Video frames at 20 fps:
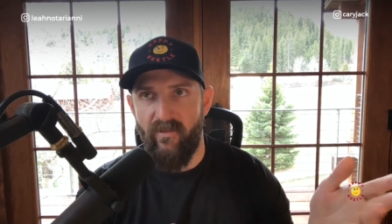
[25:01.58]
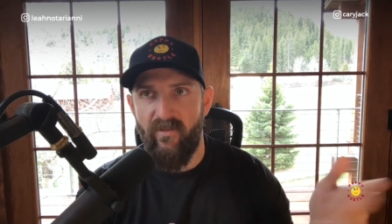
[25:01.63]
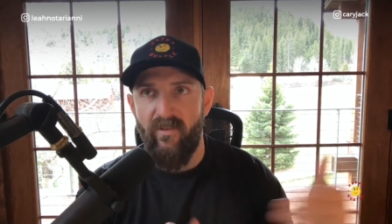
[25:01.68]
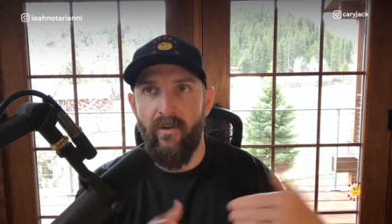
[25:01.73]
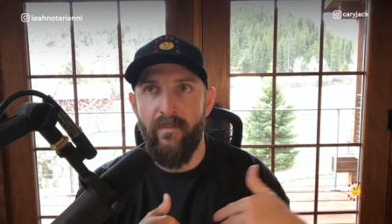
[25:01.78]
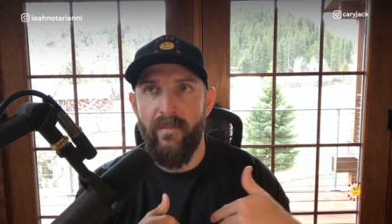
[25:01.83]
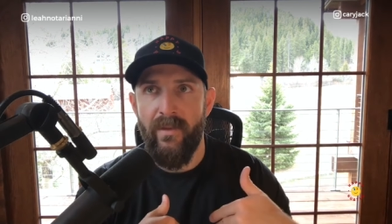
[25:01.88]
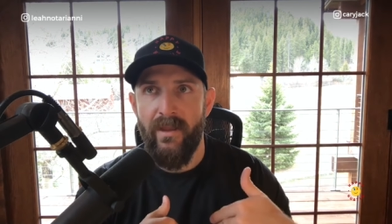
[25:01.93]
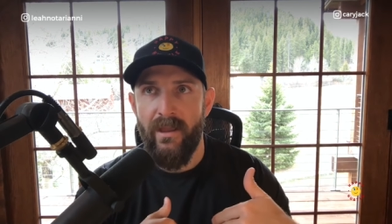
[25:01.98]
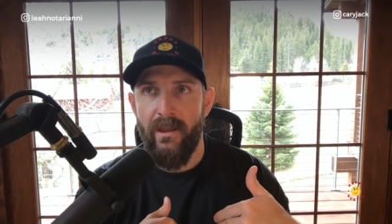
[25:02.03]

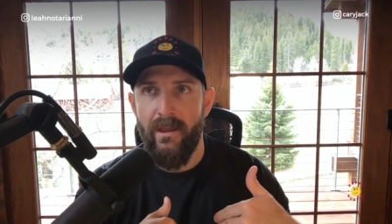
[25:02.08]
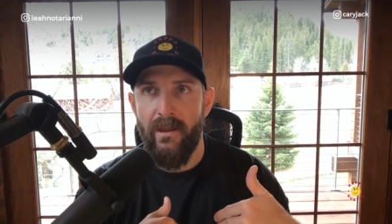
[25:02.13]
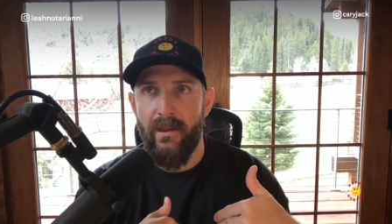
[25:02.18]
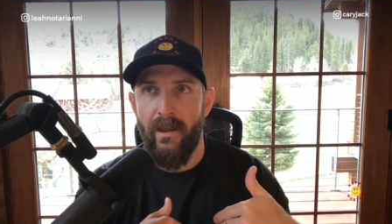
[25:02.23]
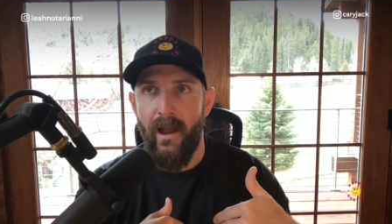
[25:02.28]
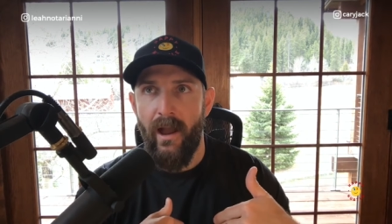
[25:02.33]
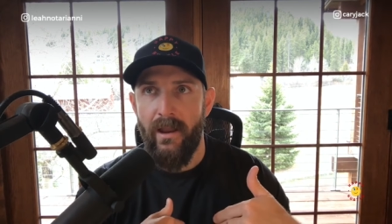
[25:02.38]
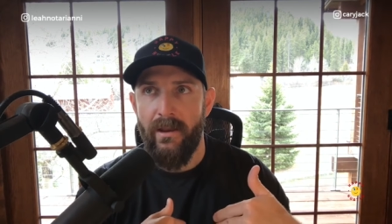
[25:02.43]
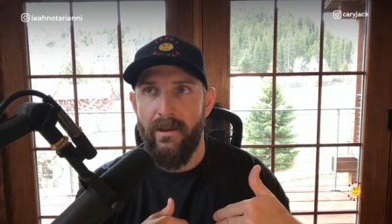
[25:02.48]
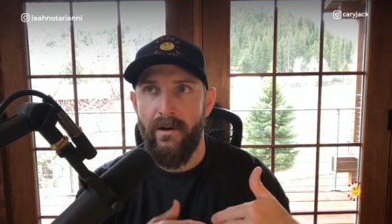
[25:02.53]
for me,
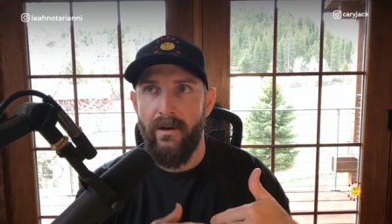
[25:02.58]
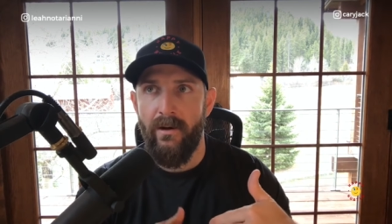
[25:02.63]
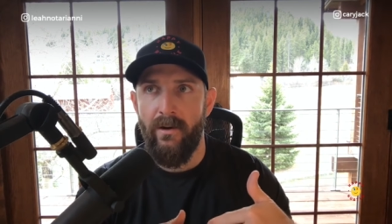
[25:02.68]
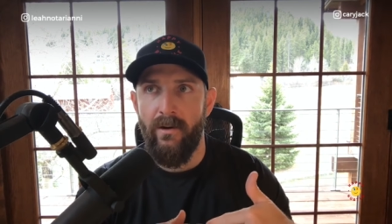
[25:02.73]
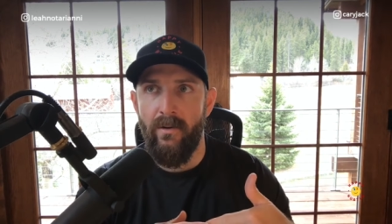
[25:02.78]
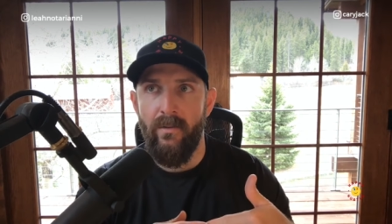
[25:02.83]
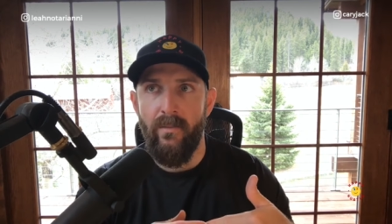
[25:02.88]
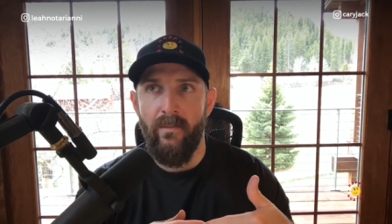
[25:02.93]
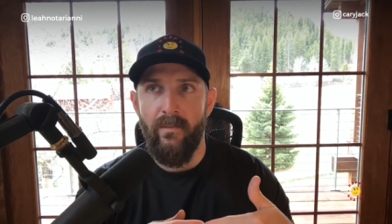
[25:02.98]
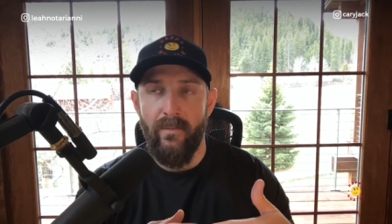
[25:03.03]
I
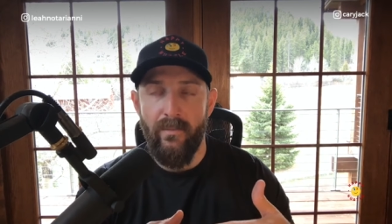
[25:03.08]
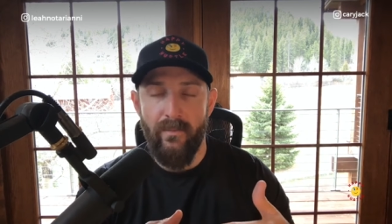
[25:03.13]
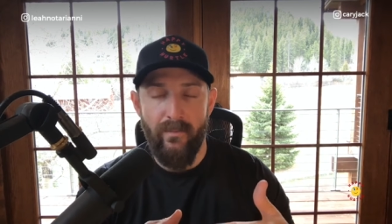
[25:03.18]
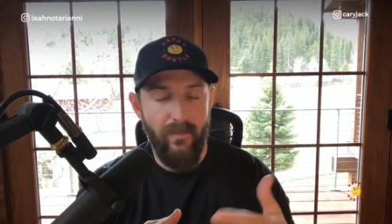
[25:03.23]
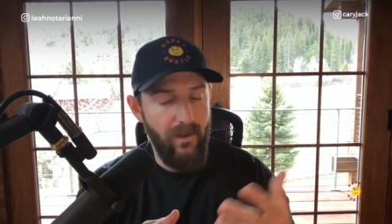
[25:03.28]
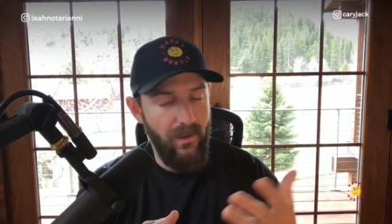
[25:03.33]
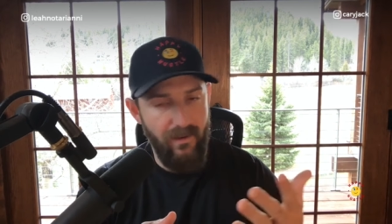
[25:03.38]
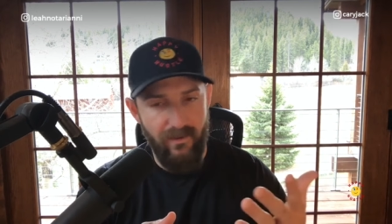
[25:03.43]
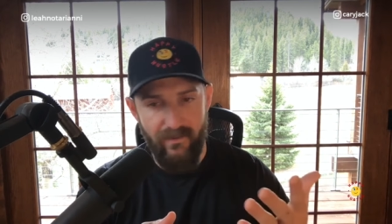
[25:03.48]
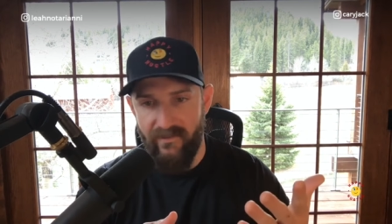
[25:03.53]
know
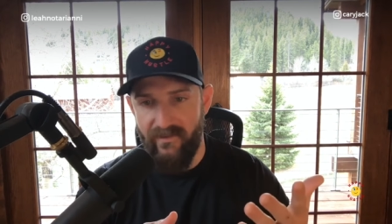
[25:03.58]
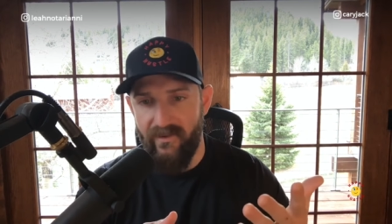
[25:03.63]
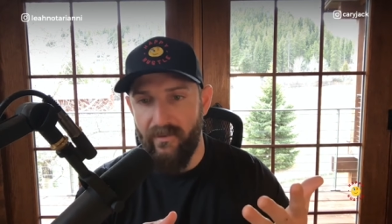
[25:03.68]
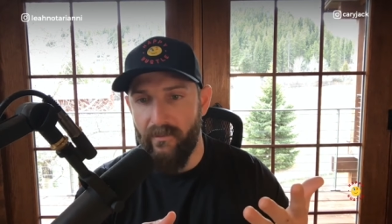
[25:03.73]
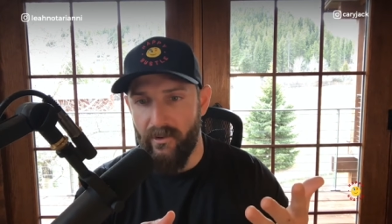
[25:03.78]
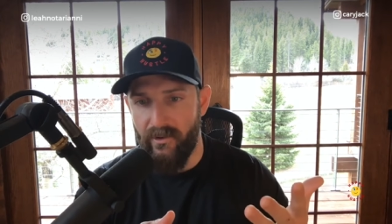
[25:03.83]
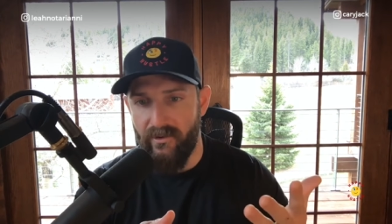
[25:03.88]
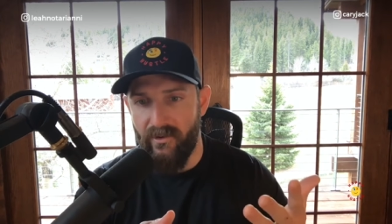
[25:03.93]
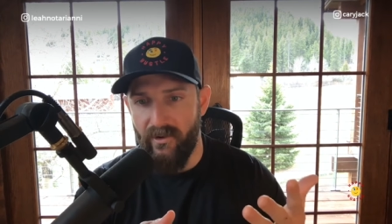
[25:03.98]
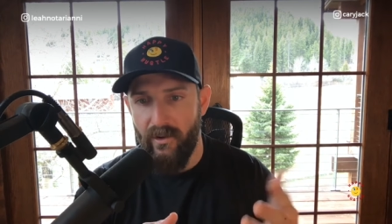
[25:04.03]
and
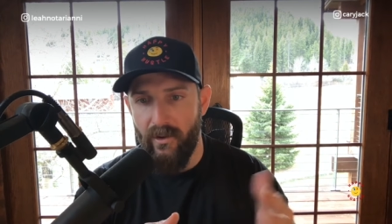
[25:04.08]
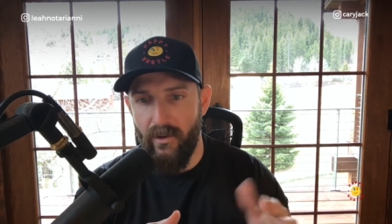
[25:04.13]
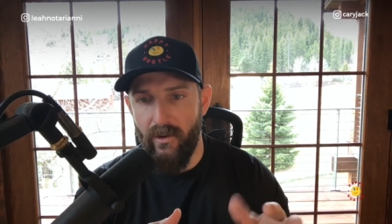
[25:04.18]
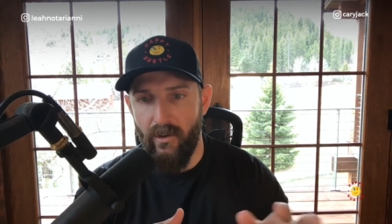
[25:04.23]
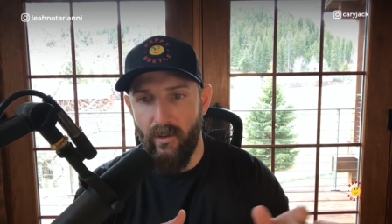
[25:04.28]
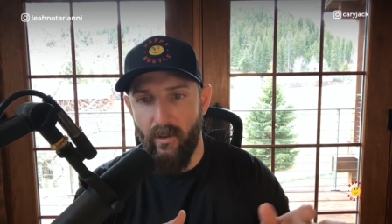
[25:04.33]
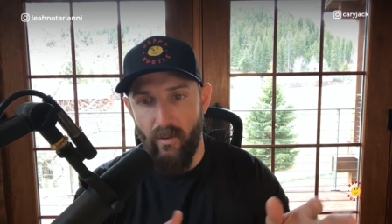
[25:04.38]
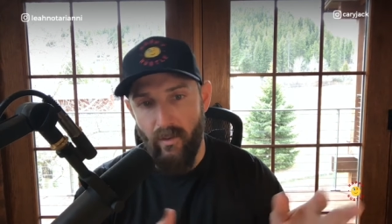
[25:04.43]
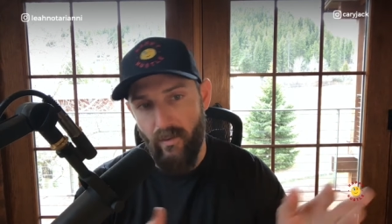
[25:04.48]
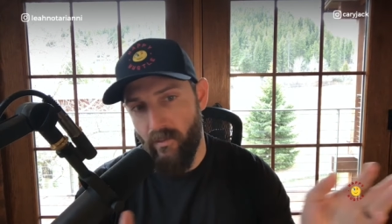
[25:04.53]
similar to
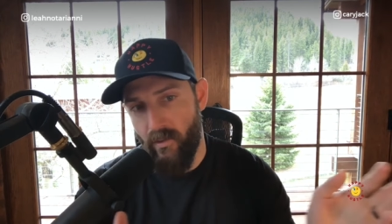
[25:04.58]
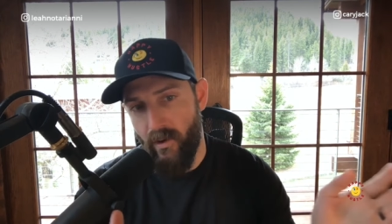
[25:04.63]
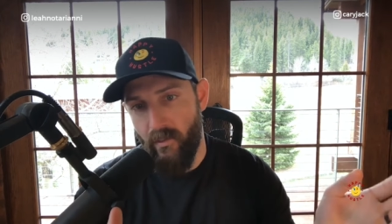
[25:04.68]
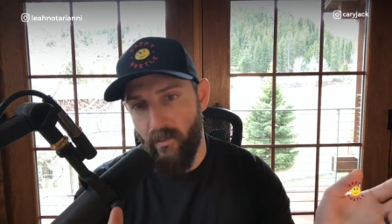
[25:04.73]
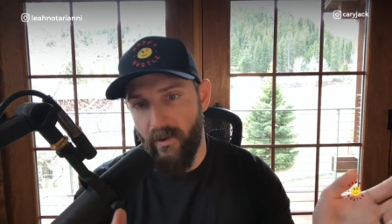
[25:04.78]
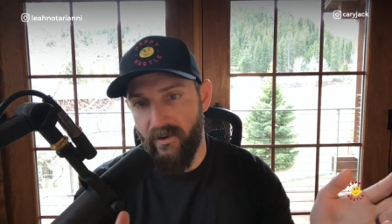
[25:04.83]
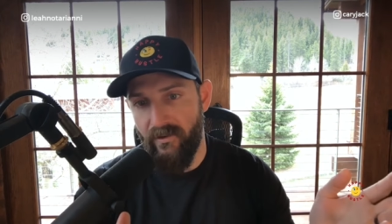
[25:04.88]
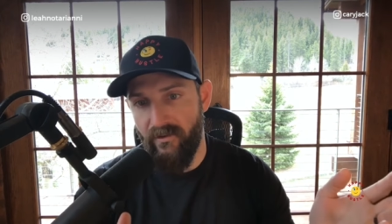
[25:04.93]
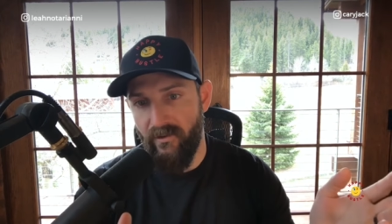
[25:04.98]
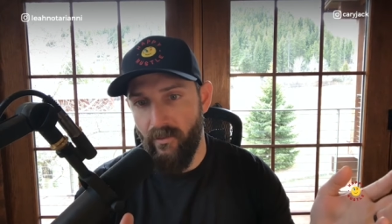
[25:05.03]
you, when
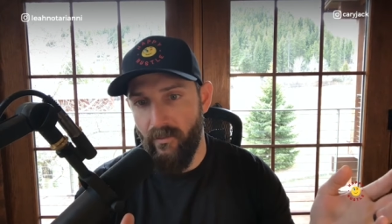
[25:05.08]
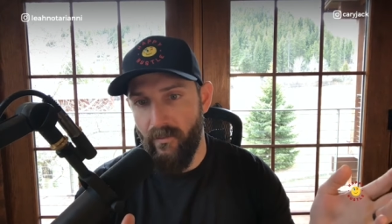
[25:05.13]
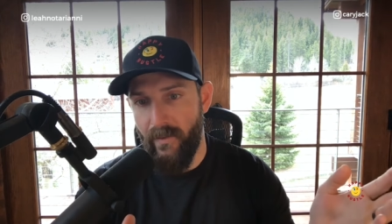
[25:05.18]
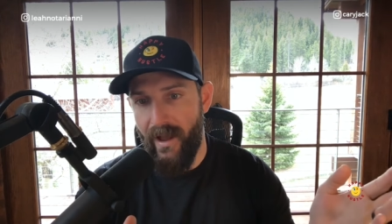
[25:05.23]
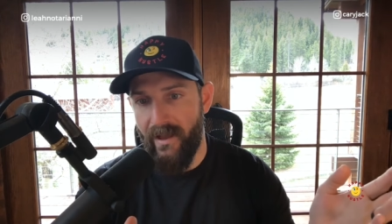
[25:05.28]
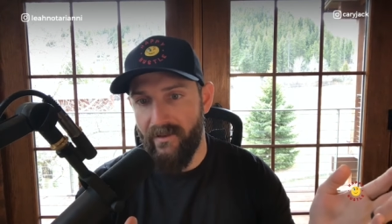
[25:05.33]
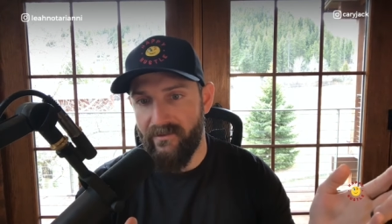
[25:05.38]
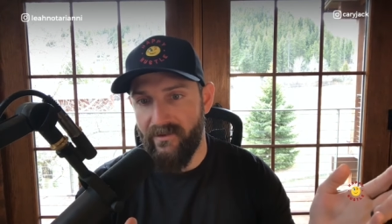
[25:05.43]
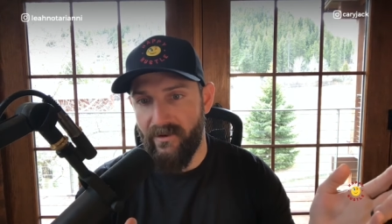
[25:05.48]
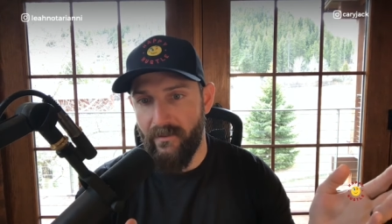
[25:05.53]
we do
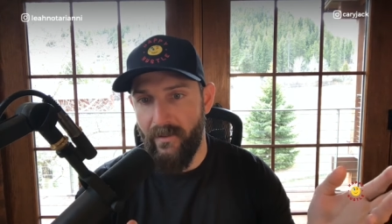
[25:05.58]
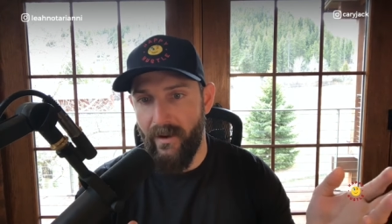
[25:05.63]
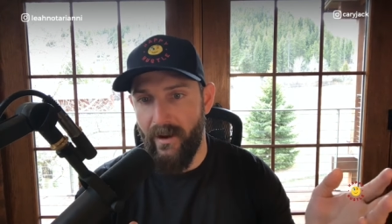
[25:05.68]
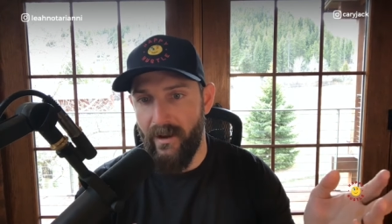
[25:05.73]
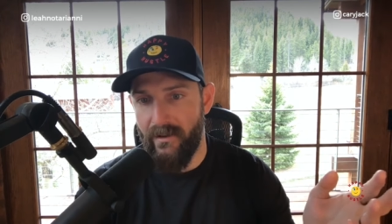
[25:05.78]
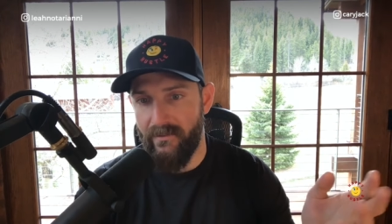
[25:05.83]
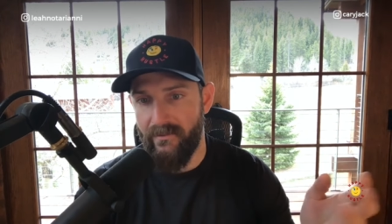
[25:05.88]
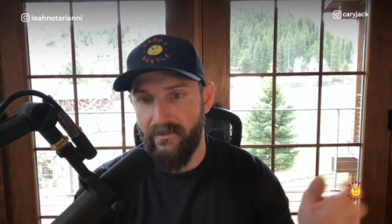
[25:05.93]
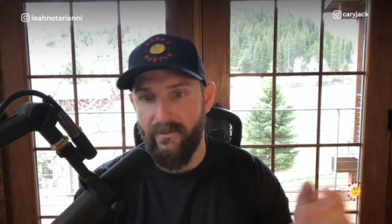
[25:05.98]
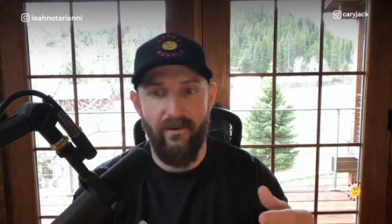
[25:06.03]

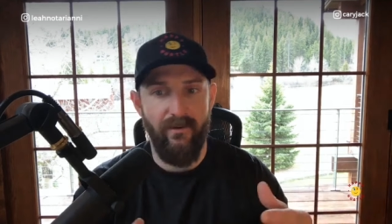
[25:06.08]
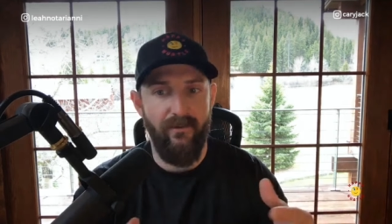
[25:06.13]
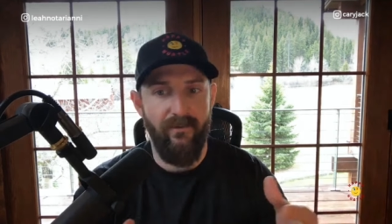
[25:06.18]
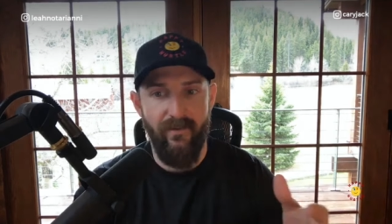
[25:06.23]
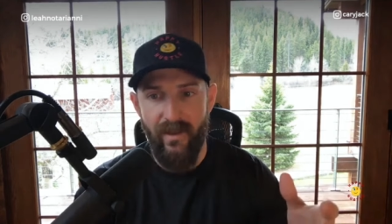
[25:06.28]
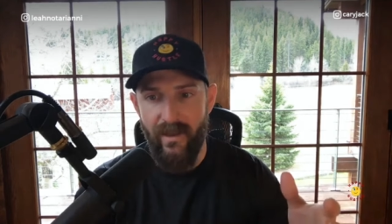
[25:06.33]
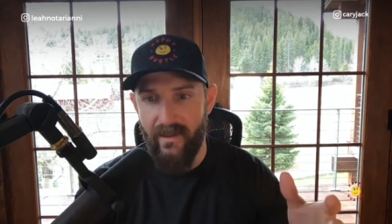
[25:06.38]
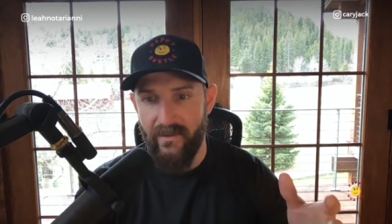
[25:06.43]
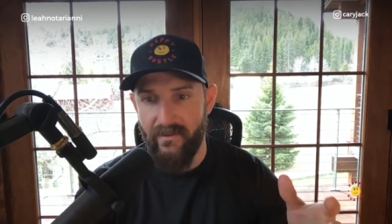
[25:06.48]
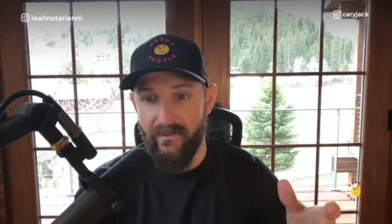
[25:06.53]
masterminds or
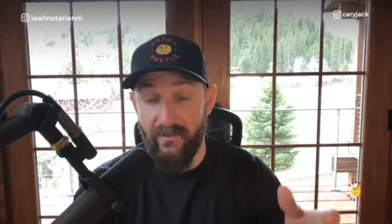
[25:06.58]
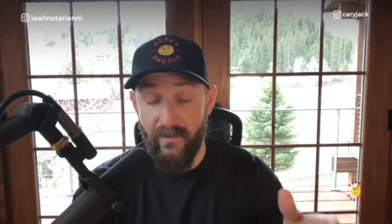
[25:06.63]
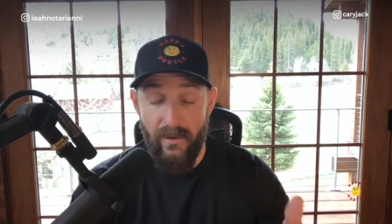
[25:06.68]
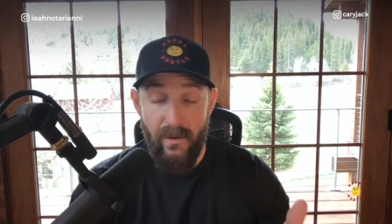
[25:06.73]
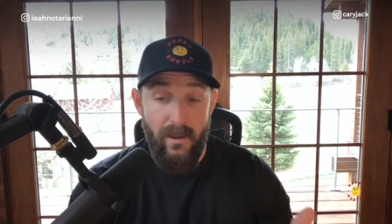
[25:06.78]
events,